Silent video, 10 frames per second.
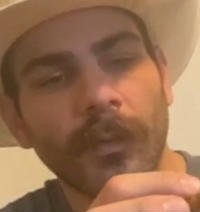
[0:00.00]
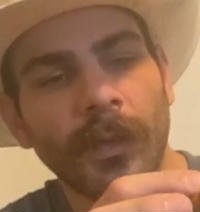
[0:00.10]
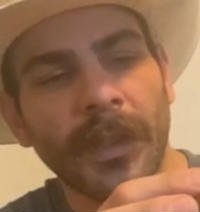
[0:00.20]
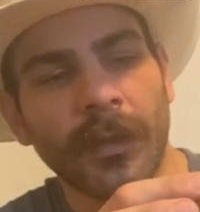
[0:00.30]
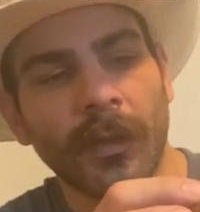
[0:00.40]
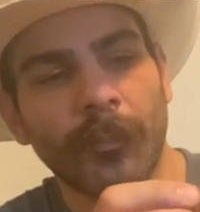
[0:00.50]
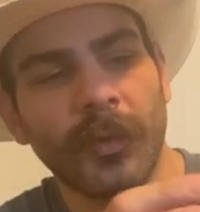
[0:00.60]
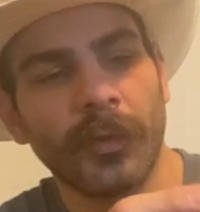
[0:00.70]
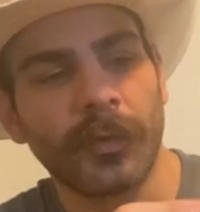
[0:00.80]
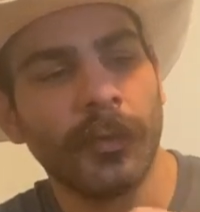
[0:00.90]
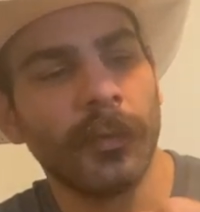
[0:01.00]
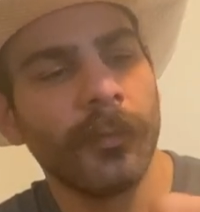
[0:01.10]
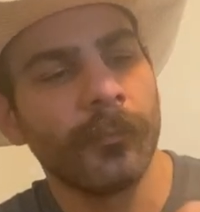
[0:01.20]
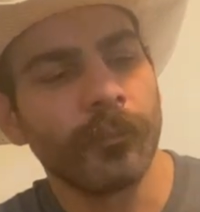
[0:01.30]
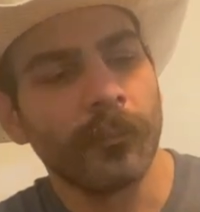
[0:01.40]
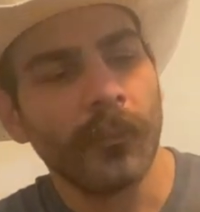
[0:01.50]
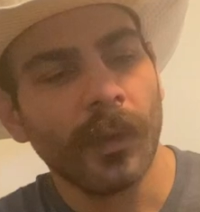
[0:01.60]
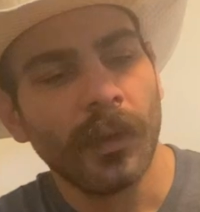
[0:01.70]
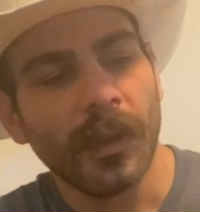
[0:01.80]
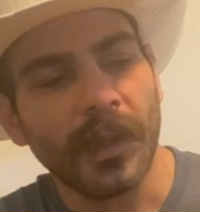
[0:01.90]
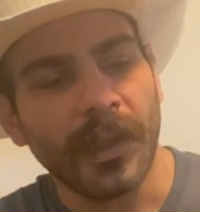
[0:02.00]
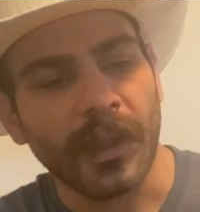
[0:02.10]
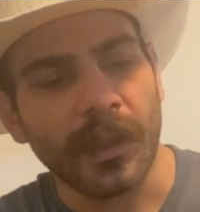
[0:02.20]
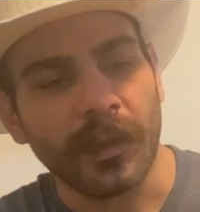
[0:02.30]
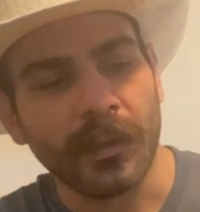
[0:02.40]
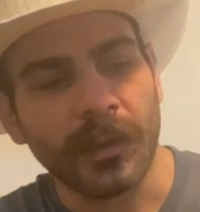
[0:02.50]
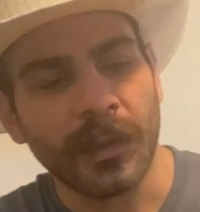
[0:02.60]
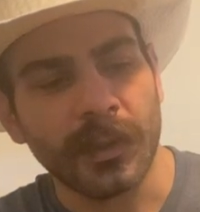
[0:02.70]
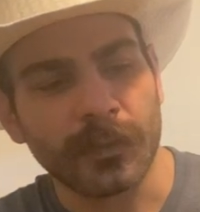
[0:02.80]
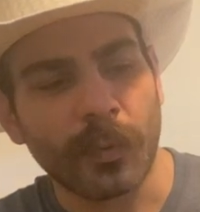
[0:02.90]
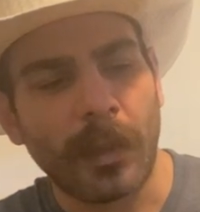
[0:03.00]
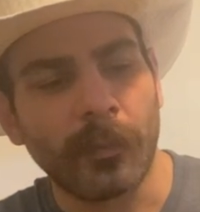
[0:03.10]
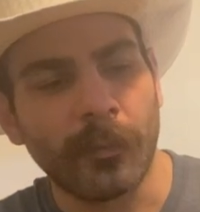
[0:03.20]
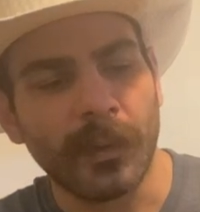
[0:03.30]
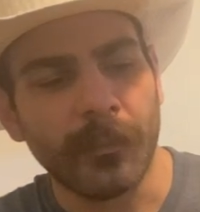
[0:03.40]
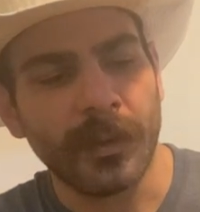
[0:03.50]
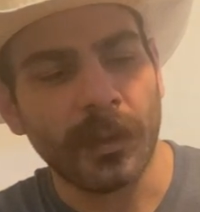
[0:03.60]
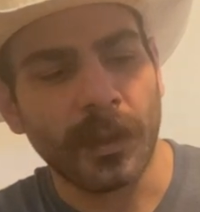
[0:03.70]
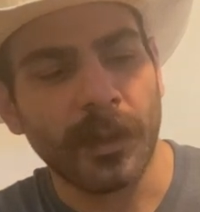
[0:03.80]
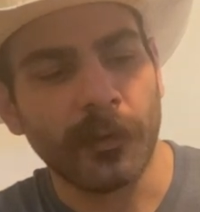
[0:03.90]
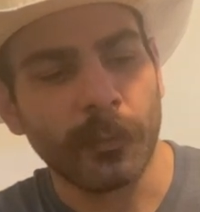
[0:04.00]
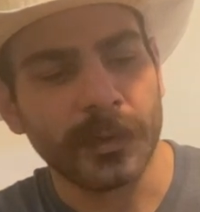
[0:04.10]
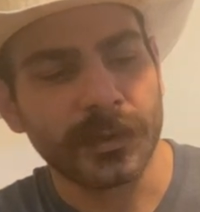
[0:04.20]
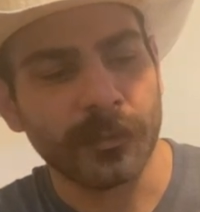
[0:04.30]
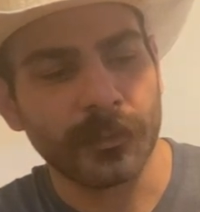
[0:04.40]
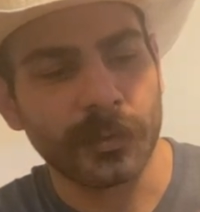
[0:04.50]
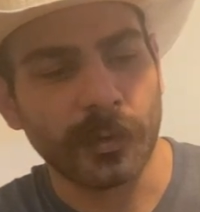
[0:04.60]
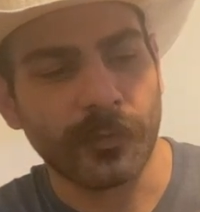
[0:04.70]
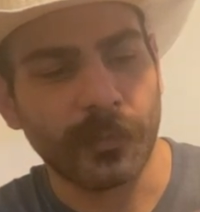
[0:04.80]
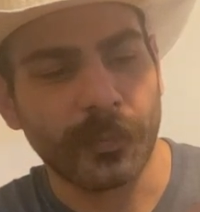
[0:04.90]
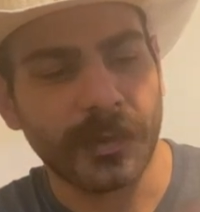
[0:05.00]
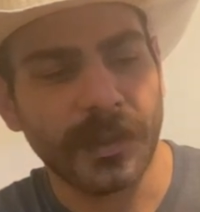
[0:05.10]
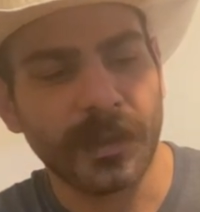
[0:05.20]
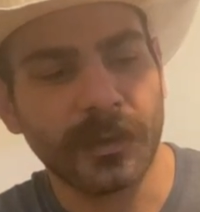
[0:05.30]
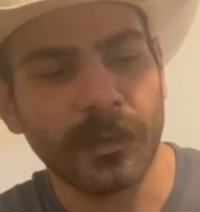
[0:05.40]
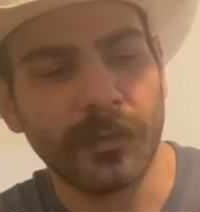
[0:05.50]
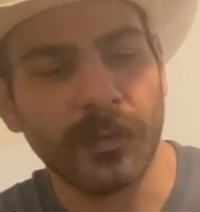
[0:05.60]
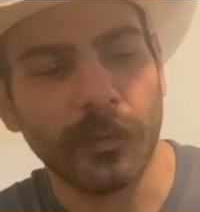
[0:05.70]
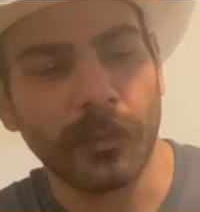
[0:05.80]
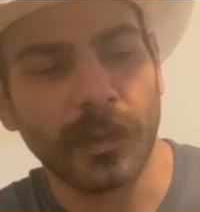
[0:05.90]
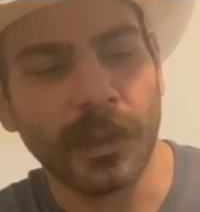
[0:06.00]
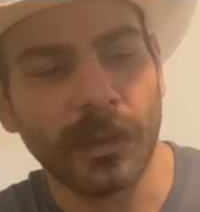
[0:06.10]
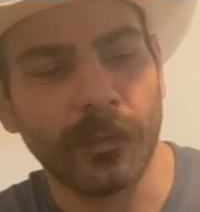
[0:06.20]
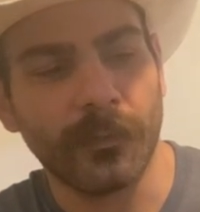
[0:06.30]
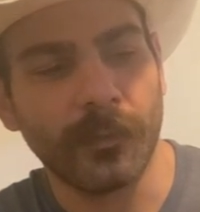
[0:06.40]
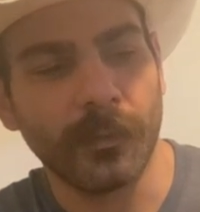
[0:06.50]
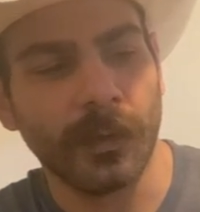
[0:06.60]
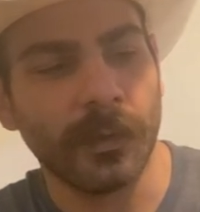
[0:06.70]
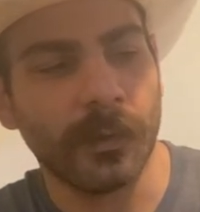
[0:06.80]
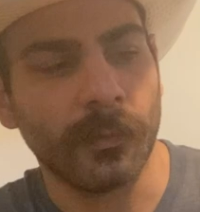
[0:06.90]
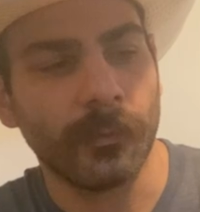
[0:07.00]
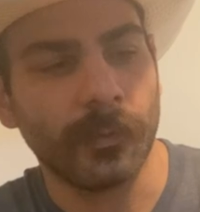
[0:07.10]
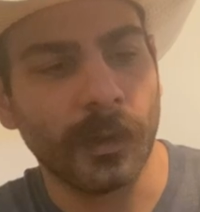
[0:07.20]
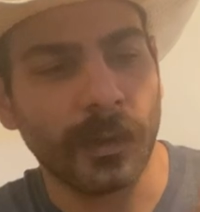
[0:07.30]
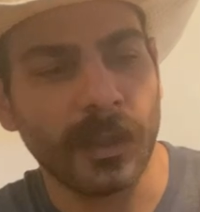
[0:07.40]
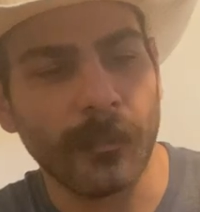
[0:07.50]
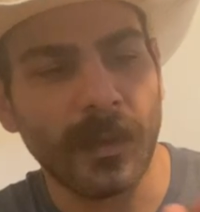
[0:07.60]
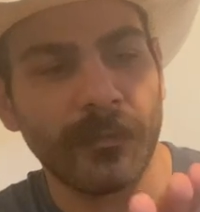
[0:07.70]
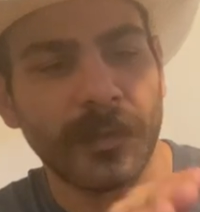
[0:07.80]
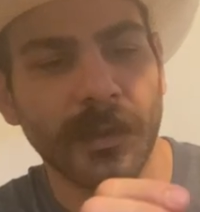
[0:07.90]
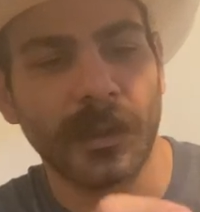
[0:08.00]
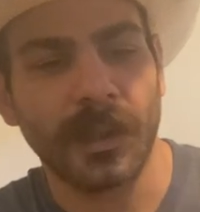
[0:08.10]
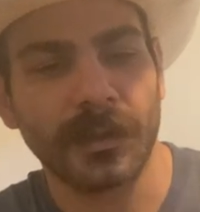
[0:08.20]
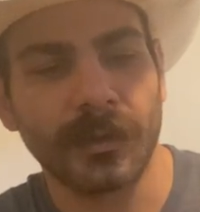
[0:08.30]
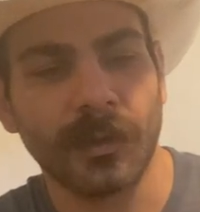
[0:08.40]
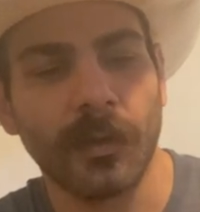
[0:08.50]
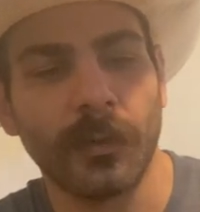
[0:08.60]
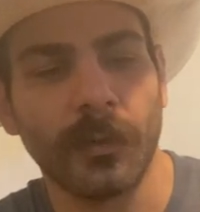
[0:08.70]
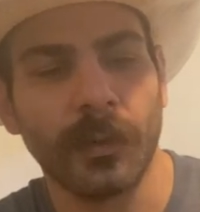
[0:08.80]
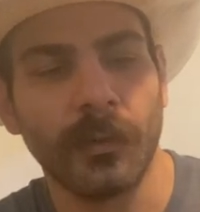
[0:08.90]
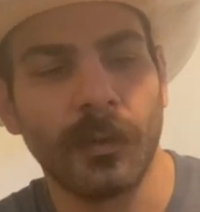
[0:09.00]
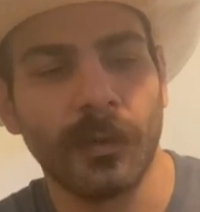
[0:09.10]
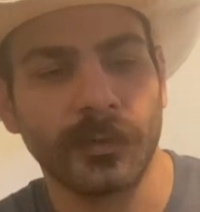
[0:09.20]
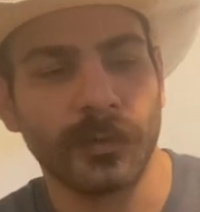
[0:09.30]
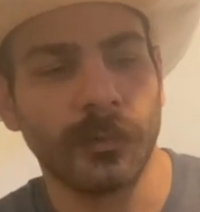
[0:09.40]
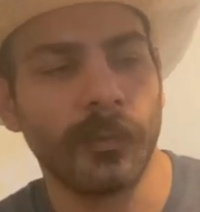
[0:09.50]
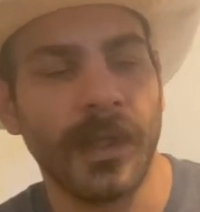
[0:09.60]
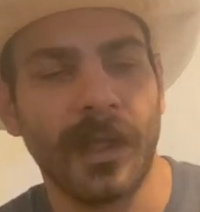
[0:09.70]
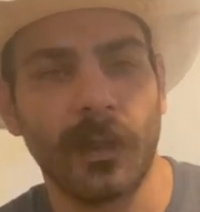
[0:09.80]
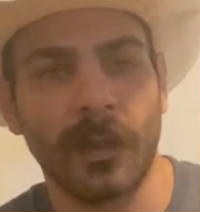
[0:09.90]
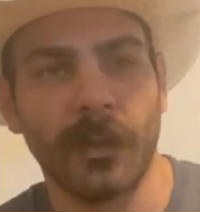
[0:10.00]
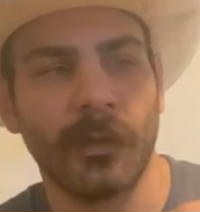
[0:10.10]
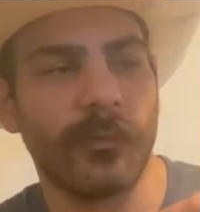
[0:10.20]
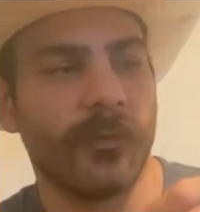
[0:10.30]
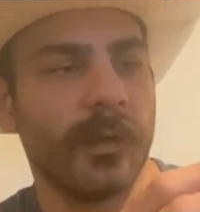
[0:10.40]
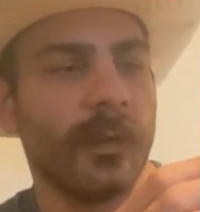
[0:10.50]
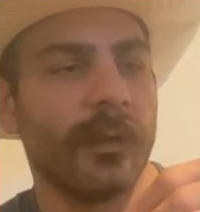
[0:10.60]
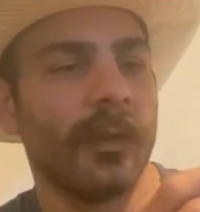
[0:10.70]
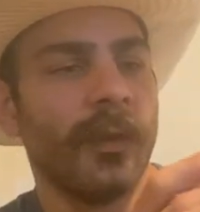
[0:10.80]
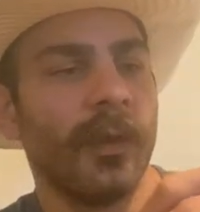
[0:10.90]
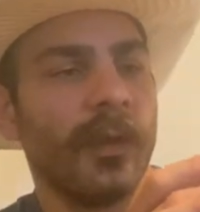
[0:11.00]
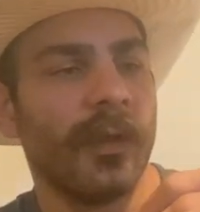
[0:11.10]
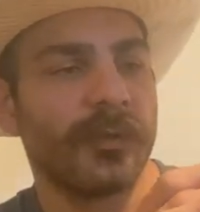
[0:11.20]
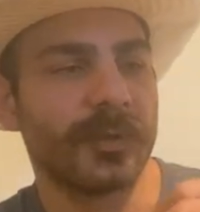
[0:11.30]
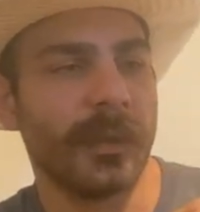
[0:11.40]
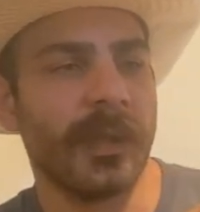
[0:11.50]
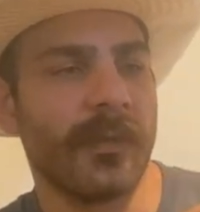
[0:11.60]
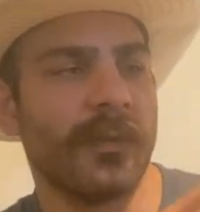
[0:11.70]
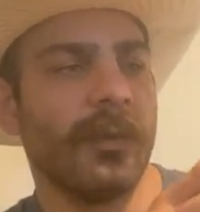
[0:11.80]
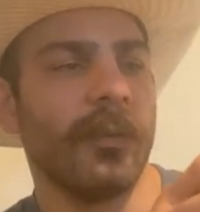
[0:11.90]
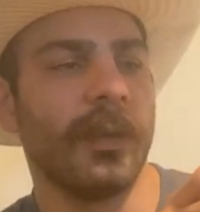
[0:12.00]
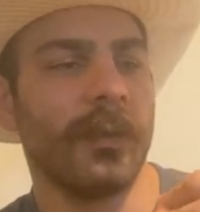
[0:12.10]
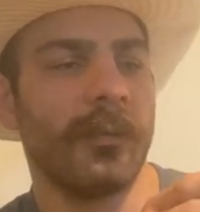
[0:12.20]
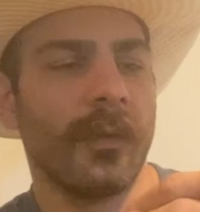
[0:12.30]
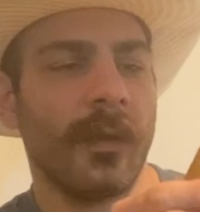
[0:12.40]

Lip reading: a Piracuru, and then it's probably been layered with some sort of a protectant to kind of, you know, keep everything nice and low, and also add a layer of strength to it.